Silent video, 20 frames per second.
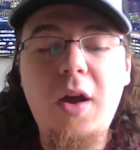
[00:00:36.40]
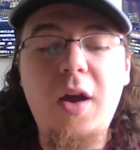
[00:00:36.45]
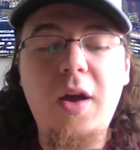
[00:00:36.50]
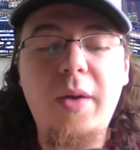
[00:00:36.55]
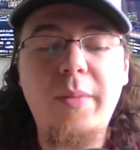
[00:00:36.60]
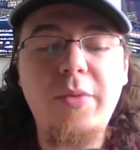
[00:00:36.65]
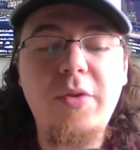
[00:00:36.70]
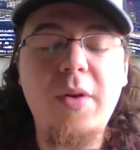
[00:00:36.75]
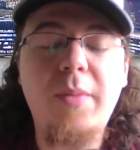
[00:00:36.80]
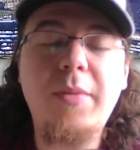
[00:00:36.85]

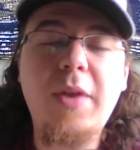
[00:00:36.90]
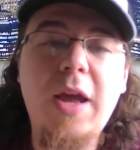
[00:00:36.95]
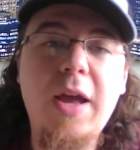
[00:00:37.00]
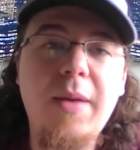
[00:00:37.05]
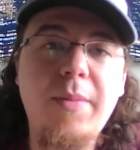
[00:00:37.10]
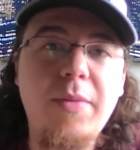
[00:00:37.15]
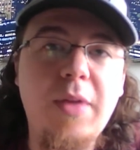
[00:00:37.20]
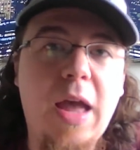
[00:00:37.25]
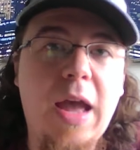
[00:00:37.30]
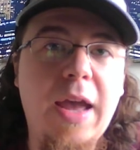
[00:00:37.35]

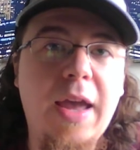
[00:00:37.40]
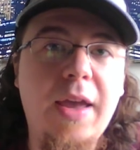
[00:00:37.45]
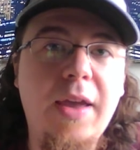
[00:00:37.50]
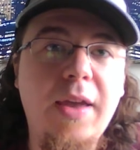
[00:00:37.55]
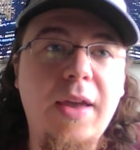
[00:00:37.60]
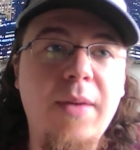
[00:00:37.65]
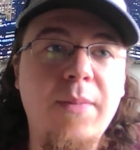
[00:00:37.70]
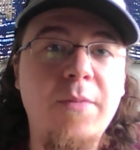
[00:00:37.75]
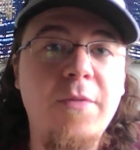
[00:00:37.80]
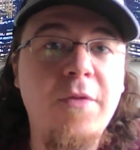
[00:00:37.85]
Sometimes I
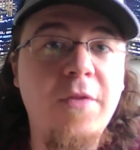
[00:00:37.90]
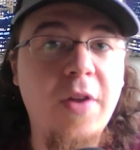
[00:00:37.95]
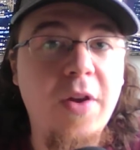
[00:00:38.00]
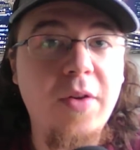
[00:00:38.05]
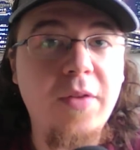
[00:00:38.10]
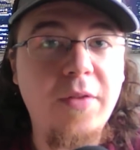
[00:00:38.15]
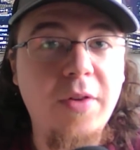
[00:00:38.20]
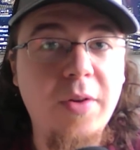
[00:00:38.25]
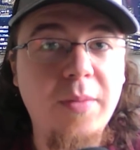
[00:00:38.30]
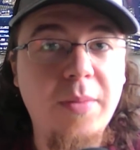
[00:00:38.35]
am
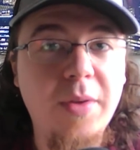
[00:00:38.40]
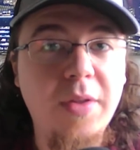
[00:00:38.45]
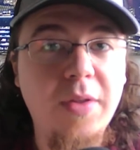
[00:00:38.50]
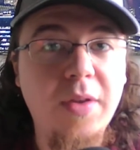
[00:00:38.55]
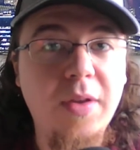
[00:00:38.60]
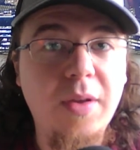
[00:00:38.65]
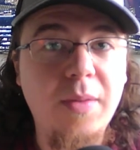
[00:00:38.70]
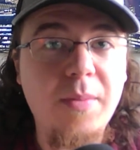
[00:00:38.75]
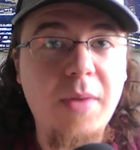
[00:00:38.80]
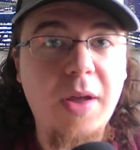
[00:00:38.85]
very, very
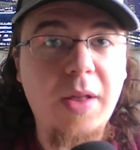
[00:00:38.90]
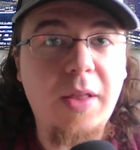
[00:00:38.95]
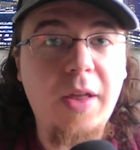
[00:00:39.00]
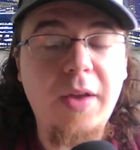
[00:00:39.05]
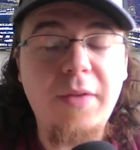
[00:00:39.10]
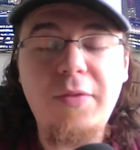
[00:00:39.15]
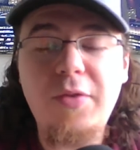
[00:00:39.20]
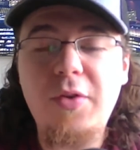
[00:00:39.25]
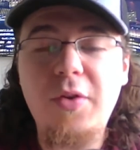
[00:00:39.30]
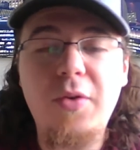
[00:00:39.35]
busy in my
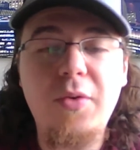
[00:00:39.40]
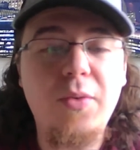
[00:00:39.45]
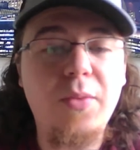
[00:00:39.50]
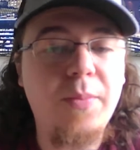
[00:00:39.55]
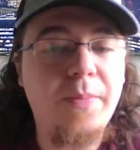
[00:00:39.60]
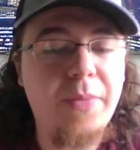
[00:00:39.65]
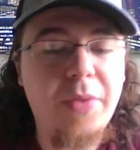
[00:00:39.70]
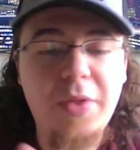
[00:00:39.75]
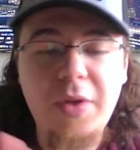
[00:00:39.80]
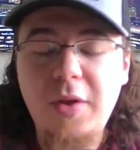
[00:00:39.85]
life,
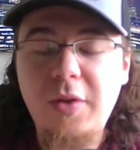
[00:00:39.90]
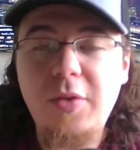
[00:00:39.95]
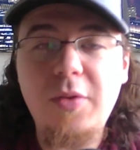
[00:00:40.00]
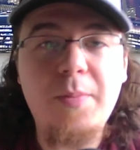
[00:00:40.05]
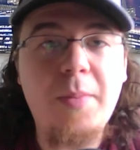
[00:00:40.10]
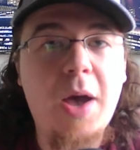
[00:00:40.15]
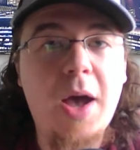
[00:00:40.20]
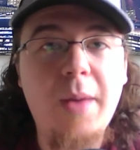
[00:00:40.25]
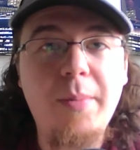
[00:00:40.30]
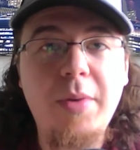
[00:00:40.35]
so things
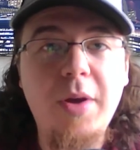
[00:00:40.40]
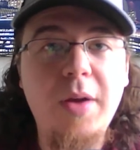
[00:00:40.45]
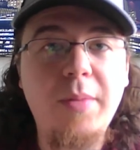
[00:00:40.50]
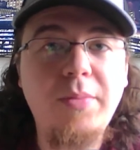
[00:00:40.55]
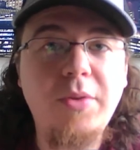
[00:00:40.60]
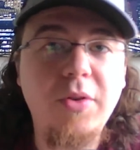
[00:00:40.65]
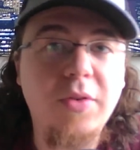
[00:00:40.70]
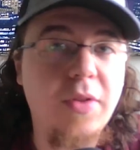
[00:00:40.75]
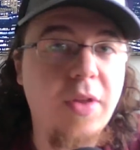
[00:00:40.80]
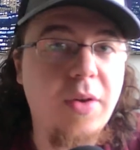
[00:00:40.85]
pop
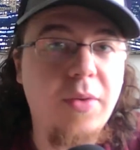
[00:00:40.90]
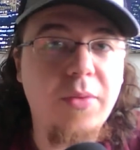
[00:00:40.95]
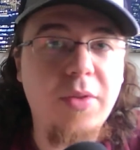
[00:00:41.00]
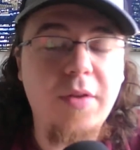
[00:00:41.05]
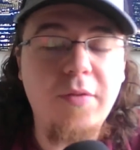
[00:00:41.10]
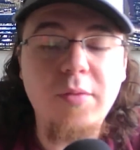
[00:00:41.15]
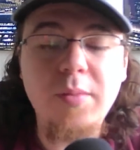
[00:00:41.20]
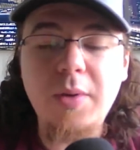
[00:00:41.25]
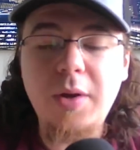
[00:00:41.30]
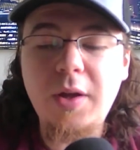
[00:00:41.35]
up just like with
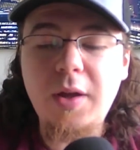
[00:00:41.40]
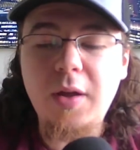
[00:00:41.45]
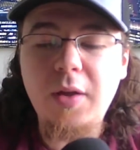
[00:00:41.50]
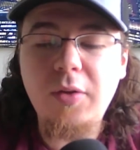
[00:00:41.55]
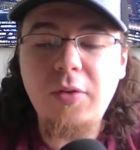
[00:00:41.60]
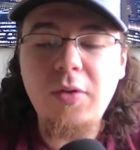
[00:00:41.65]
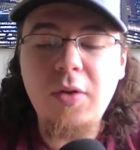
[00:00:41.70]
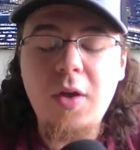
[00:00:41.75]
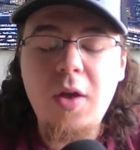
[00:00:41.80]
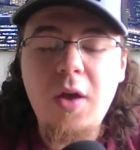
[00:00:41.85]
everybody
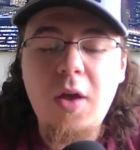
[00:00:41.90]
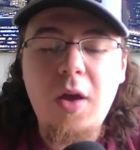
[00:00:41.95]
else.